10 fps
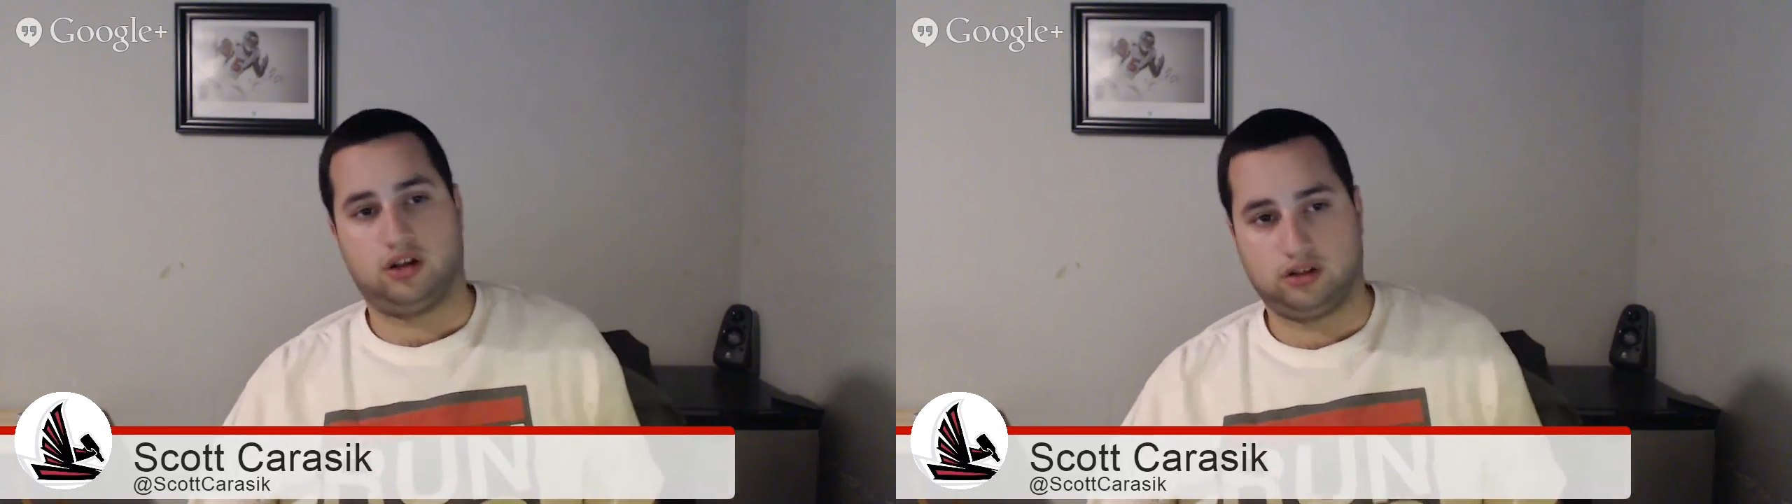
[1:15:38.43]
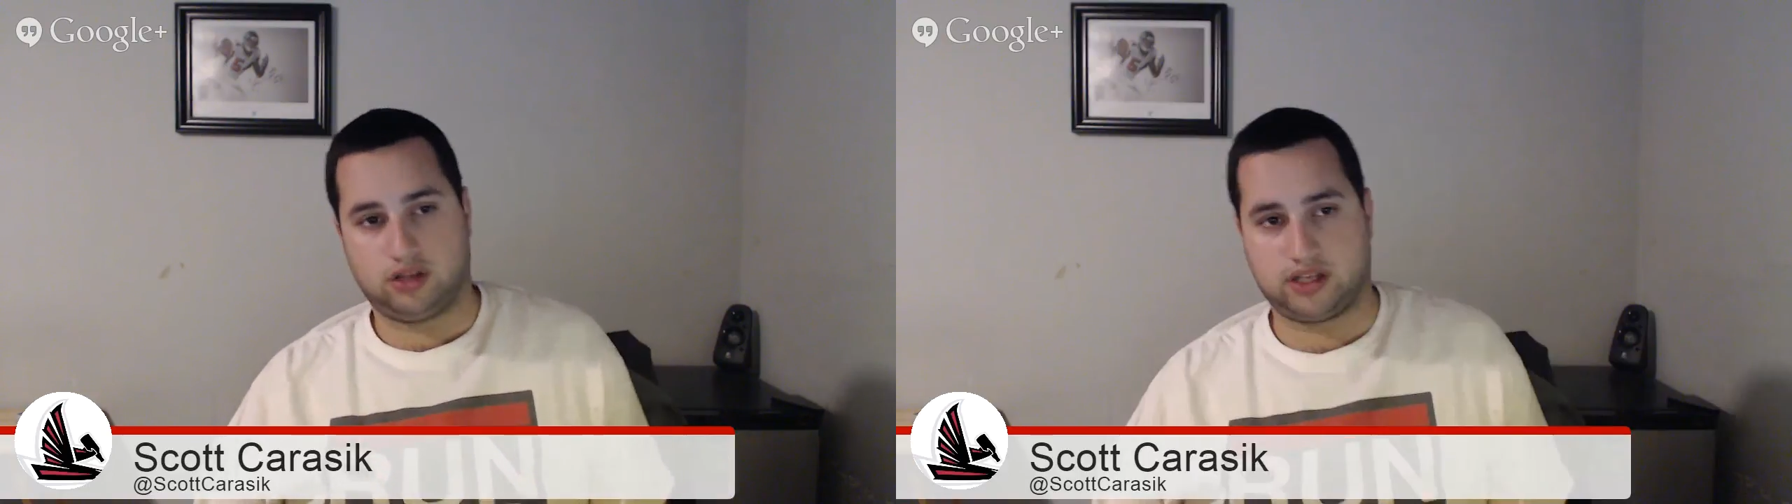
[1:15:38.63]

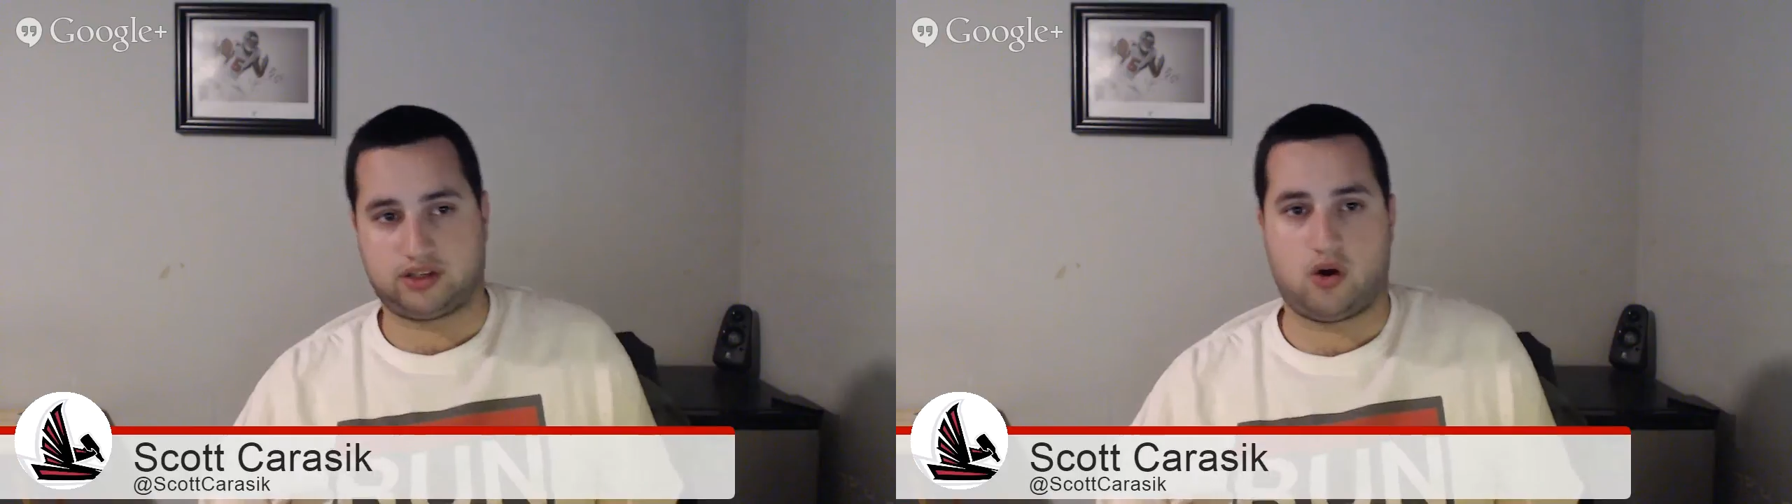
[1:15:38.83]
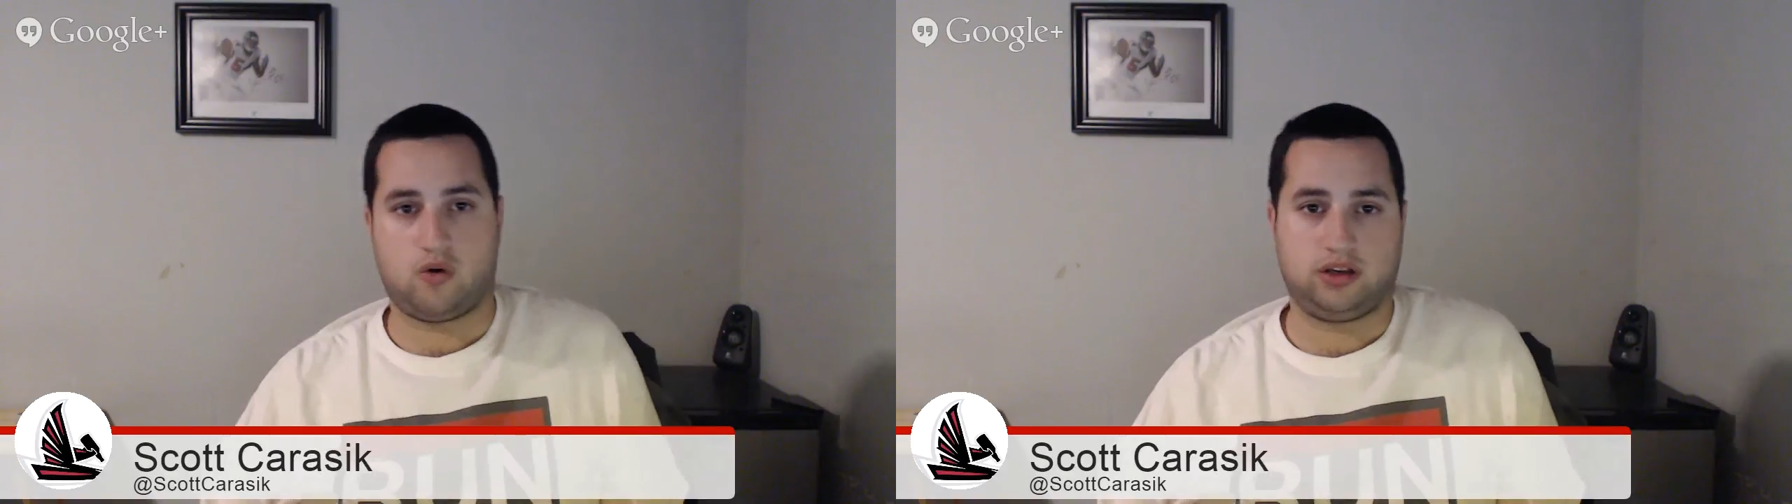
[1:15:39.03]
Let's
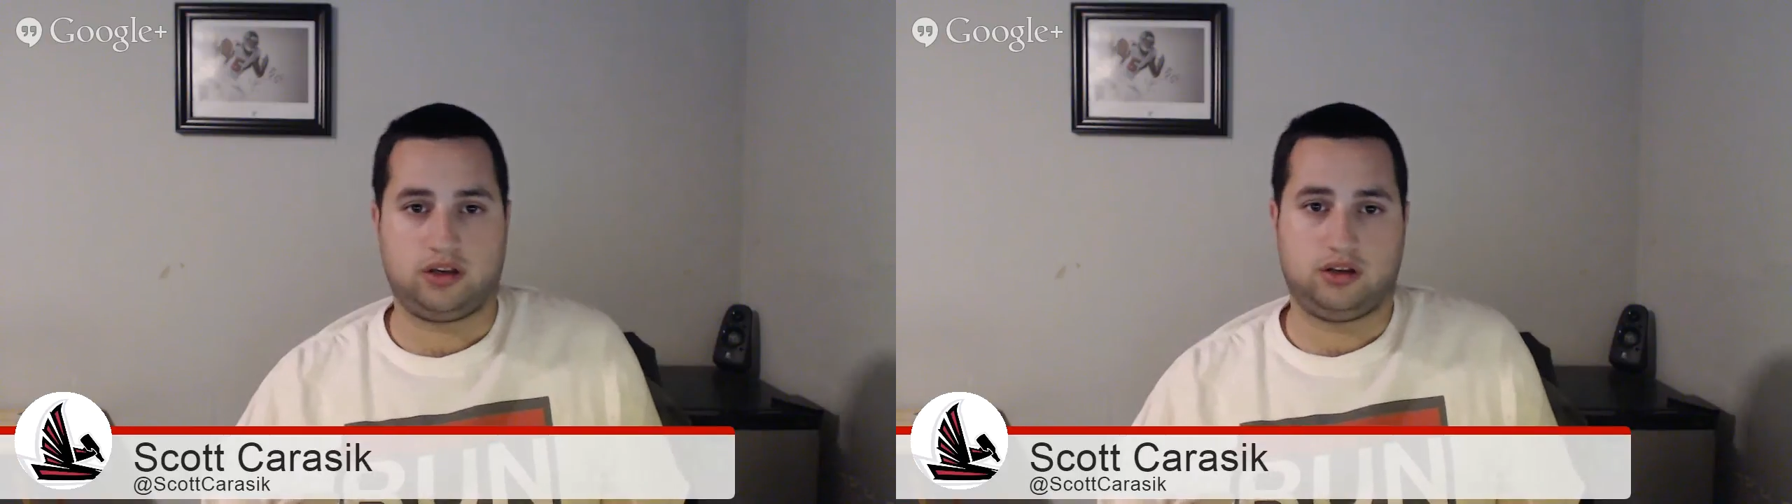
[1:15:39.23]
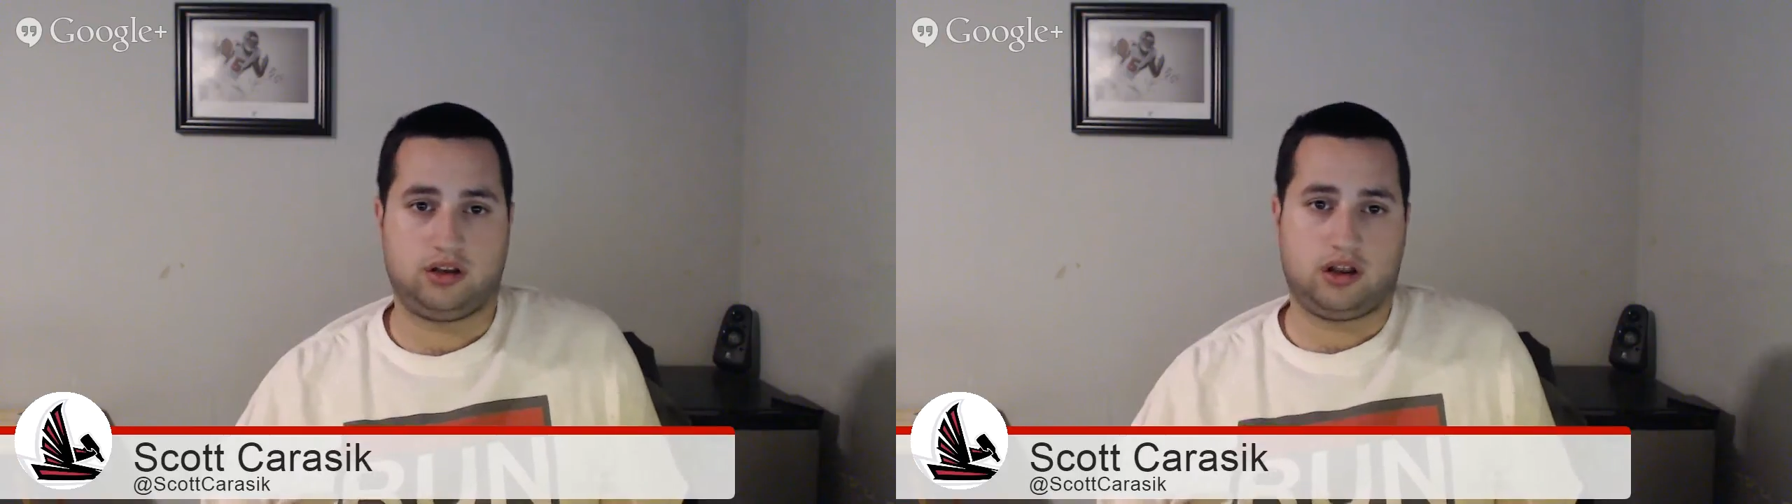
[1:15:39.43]
go
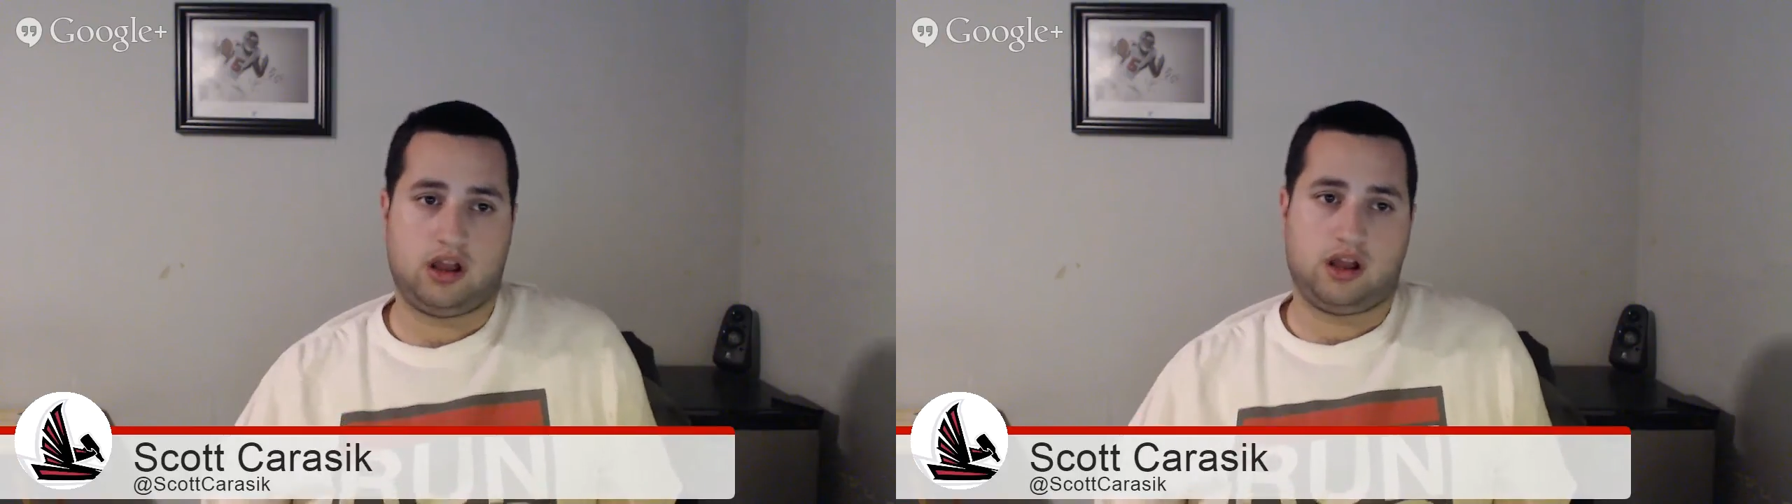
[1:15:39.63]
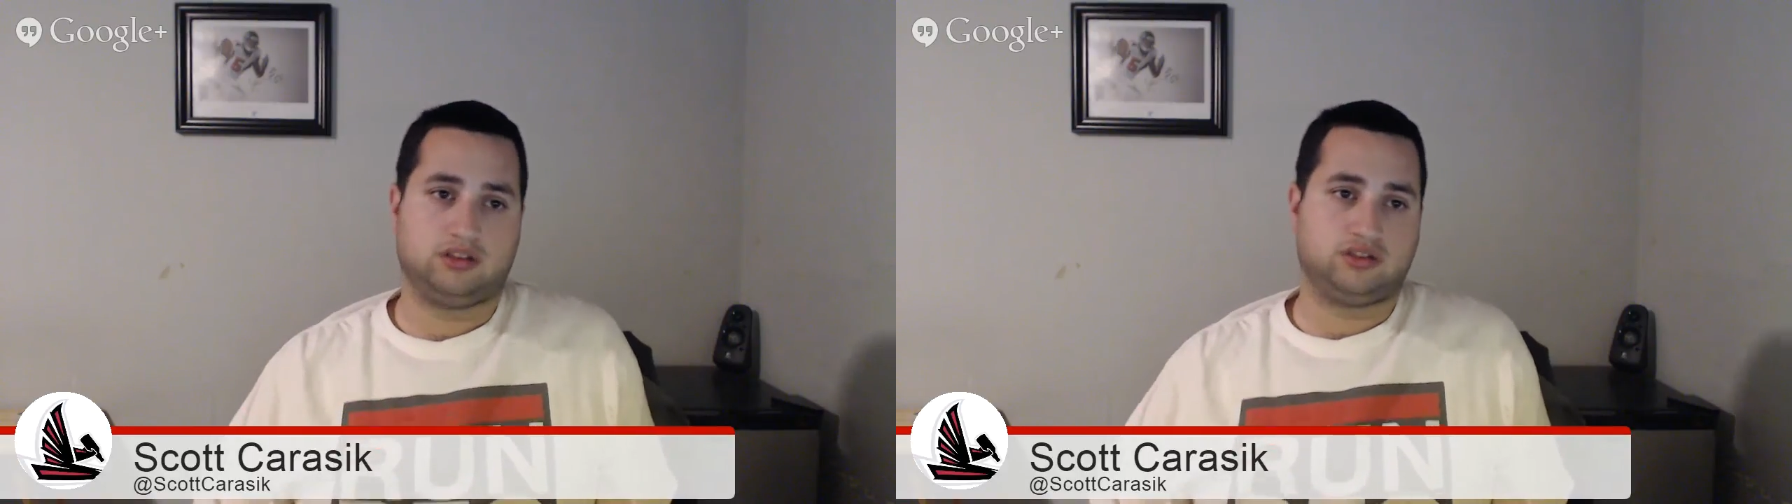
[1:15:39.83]
and
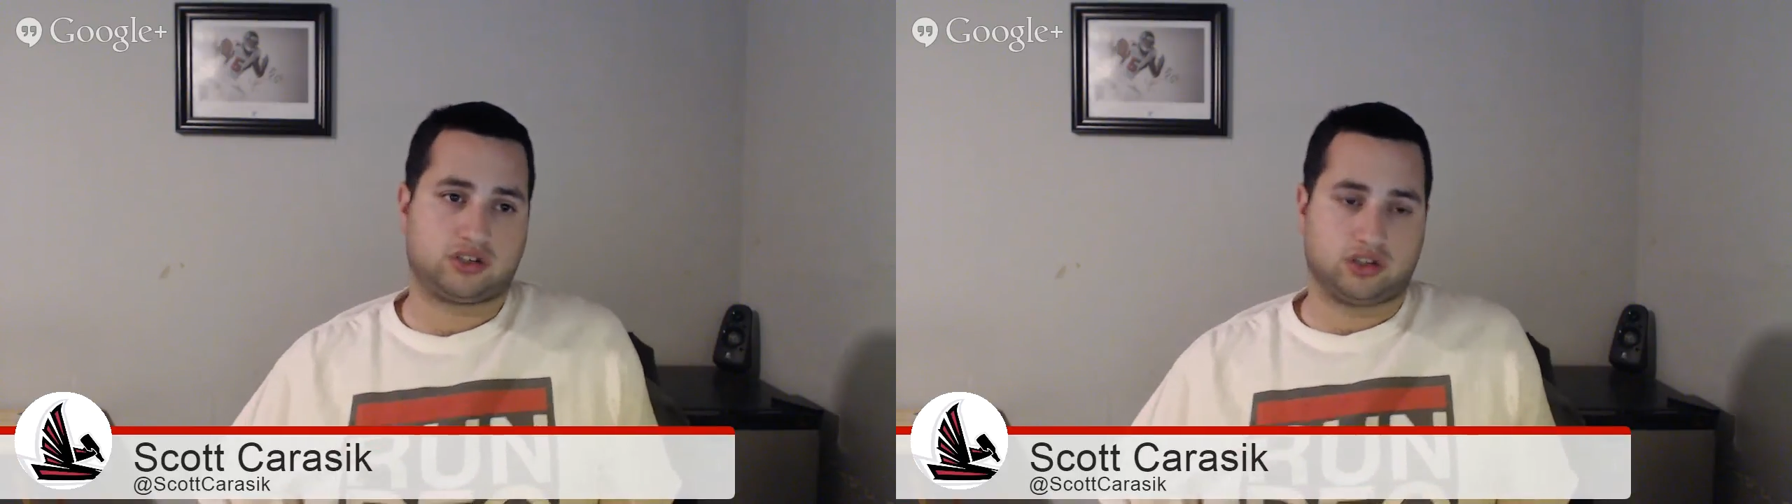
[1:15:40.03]
just